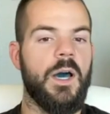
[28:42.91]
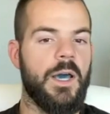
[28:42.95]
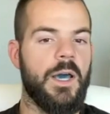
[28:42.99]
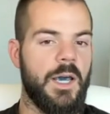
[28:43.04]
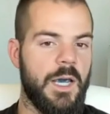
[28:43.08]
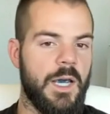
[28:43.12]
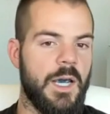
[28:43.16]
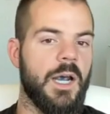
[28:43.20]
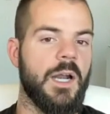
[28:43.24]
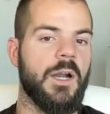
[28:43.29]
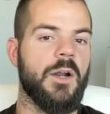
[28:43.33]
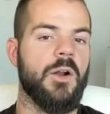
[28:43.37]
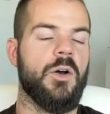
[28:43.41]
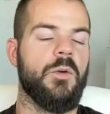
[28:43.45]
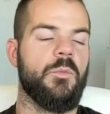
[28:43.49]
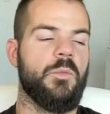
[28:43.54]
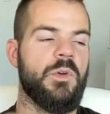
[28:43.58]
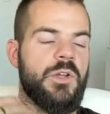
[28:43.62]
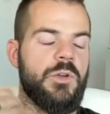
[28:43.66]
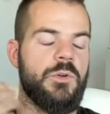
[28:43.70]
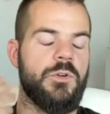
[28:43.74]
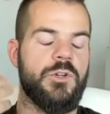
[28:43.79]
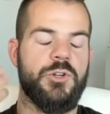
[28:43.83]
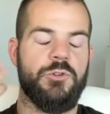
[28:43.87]
And
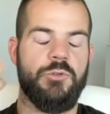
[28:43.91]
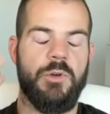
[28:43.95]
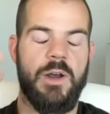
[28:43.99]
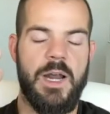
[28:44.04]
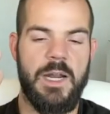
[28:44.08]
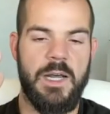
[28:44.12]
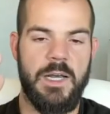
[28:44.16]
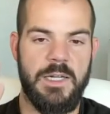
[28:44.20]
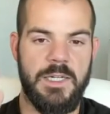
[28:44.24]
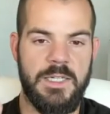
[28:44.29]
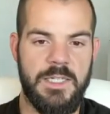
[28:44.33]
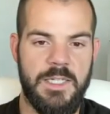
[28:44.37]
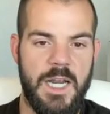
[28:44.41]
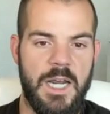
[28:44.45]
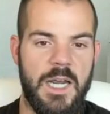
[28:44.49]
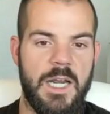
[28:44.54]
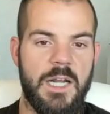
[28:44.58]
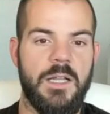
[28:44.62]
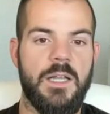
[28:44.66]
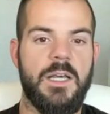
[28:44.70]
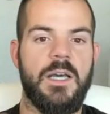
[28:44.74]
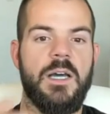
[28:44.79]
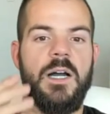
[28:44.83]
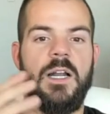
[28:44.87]
we do training
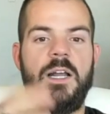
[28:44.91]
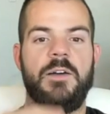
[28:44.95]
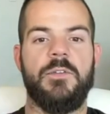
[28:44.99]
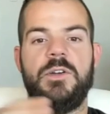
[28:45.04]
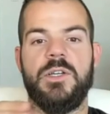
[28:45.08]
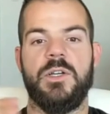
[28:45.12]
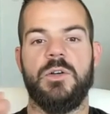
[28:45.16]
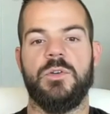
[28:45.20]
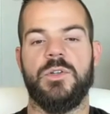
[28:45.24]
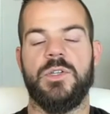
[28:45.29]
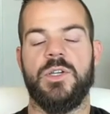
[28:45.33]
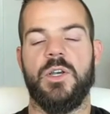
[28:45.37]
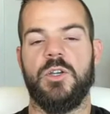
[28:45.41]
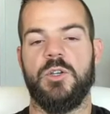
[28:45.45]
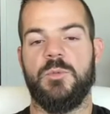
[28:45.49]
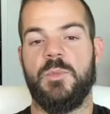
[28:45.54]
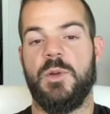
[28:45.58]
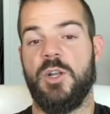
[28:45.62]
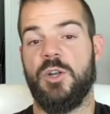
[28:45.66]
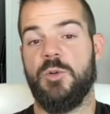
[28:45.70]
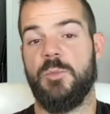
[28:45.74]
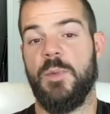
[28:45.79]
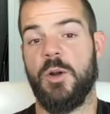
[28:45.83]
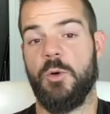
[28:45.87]
daily on every single sales
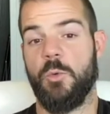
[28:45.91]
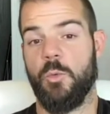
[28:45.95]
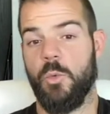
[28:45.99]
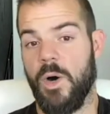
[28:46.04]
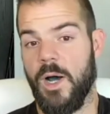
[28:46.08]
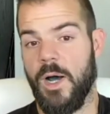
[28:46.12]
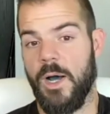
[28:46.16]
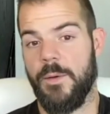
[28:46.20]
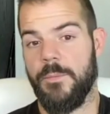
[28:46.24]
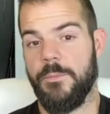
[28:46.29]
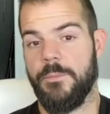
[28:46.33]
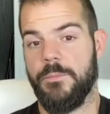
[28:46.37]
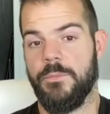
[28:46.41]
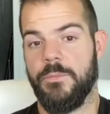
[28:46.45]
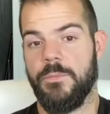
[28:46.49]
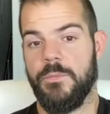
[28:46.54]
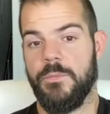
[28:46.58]
meeting, no matter what.